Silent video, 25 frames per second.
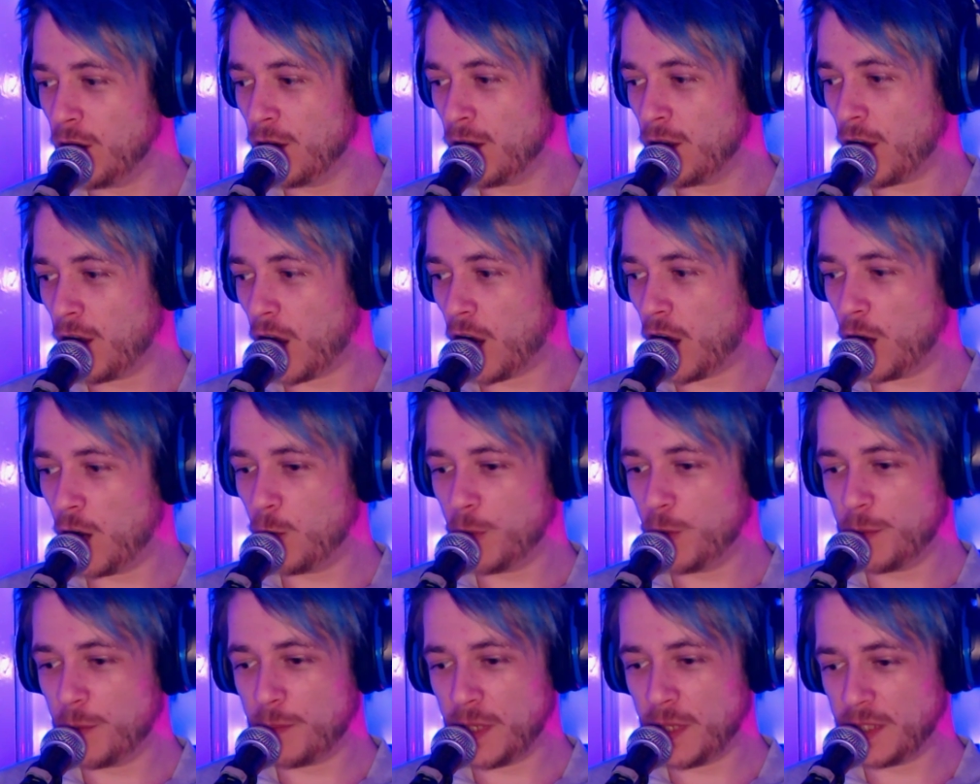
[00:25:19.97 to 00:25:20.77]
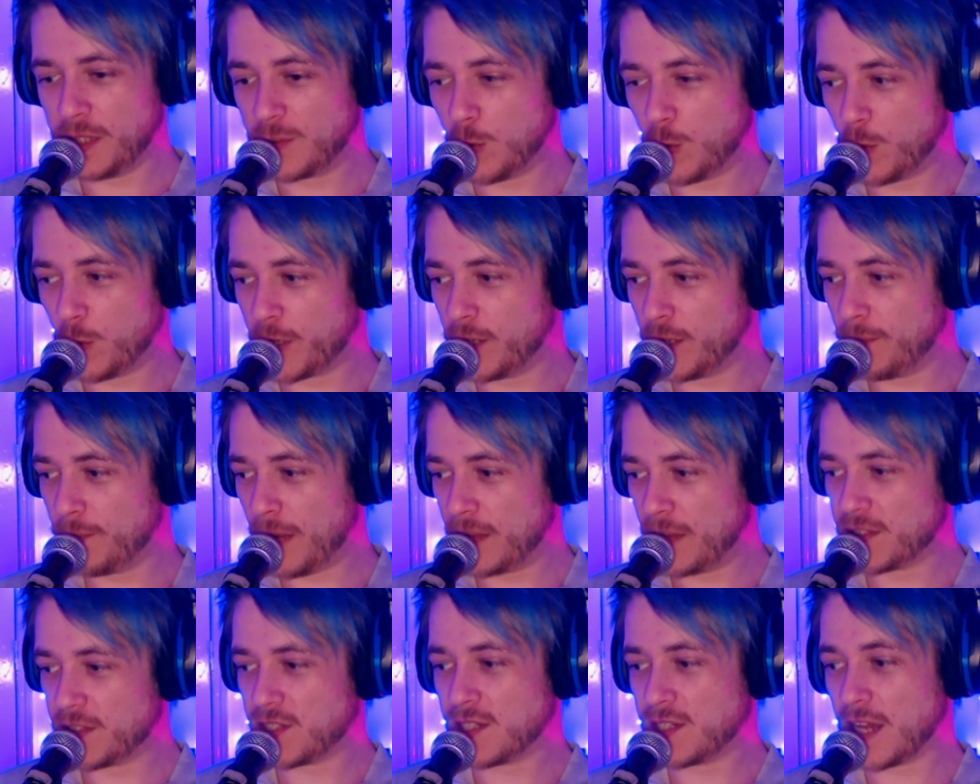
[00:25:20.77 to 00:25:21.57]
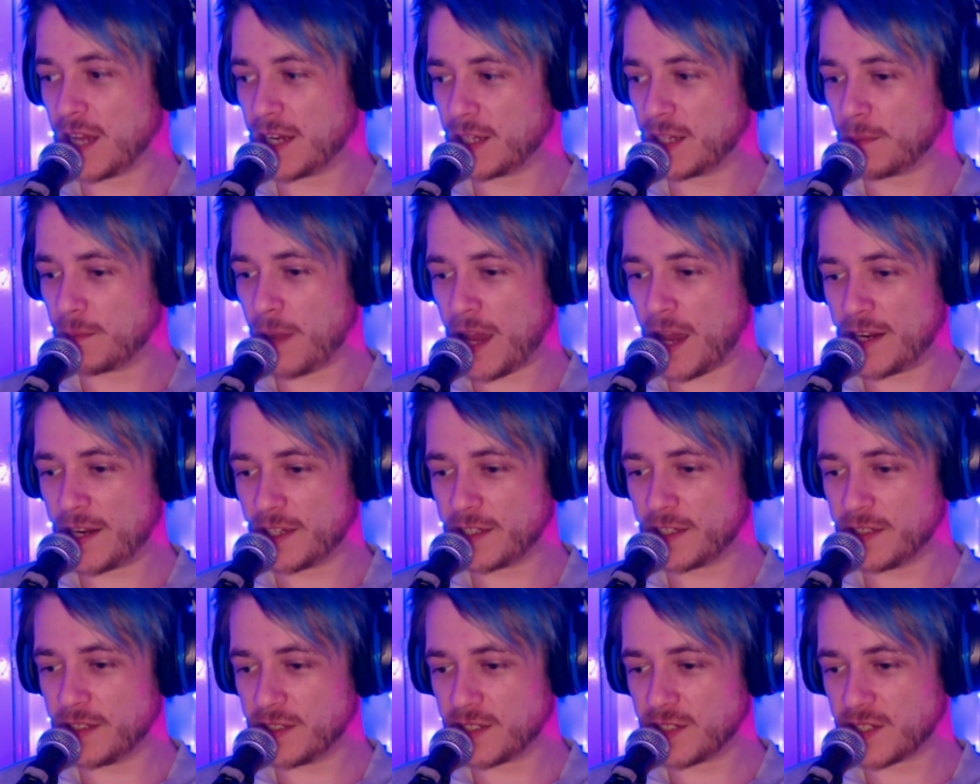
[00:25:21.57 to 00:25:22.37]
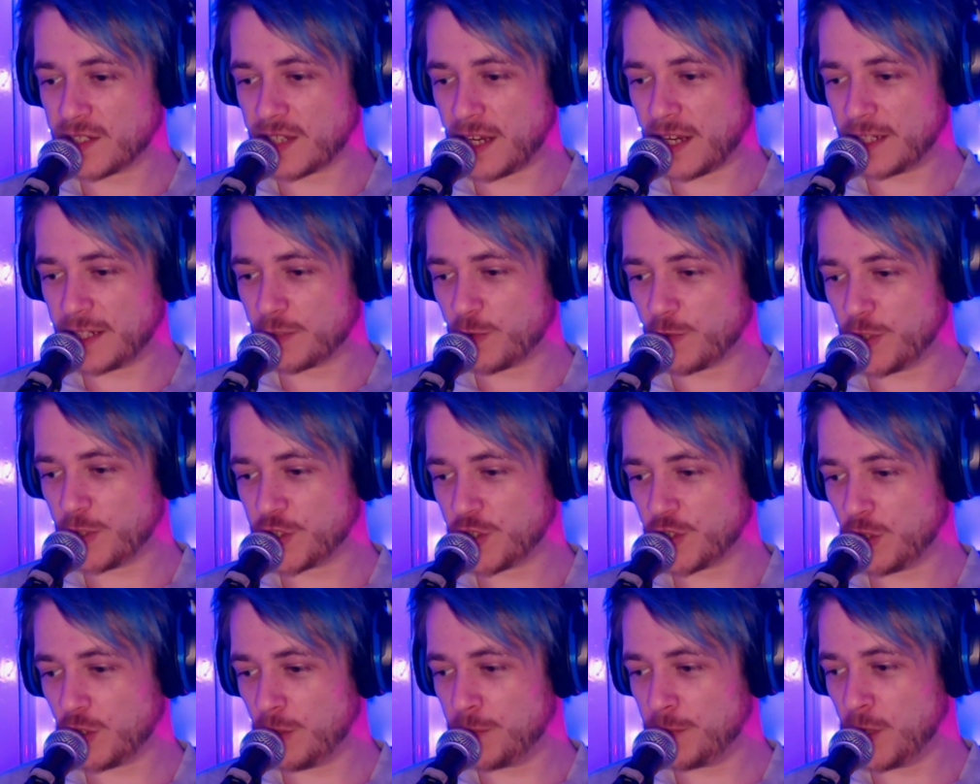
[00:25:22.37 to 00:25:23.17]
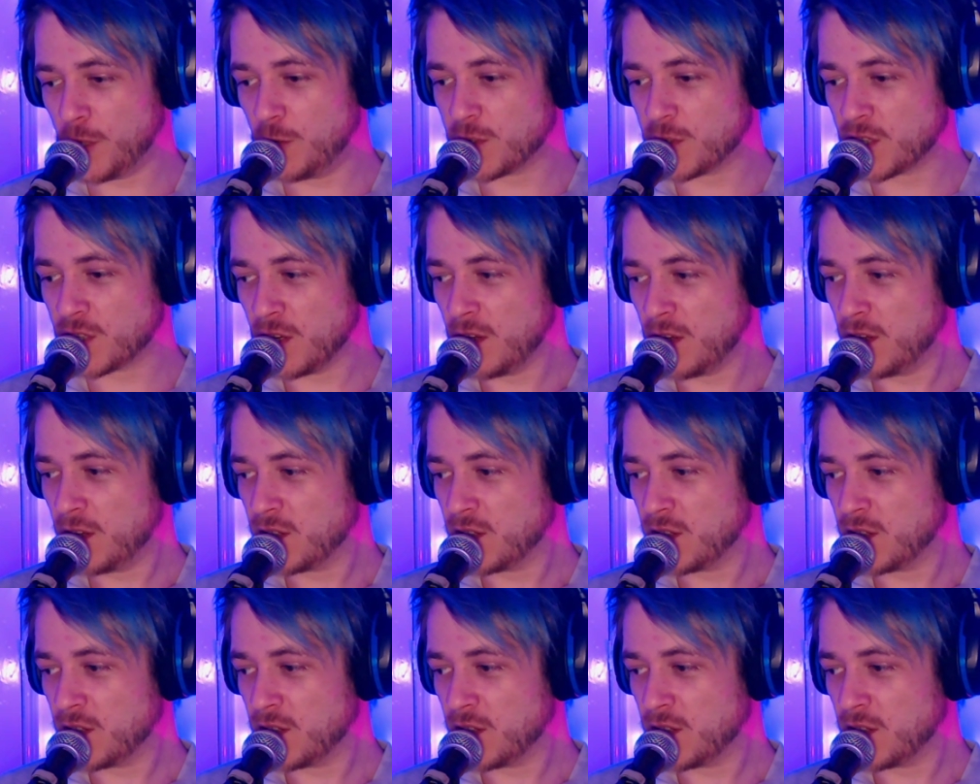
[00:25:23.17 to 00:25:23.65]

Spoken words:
I would be talking about the satanic panic and satanic ritual abuse